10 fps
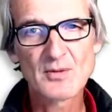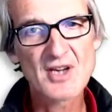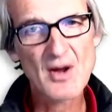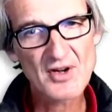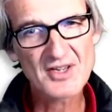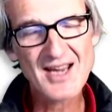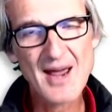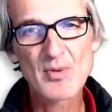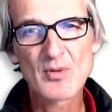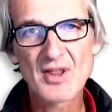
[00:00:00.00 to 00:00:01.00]
We don't want to
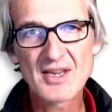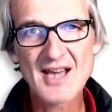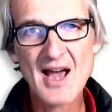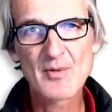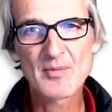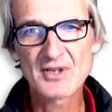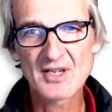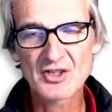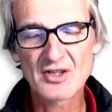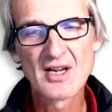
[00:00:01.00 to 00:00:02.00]
tamper with the diamond
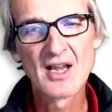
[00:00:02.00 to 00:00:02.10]
position.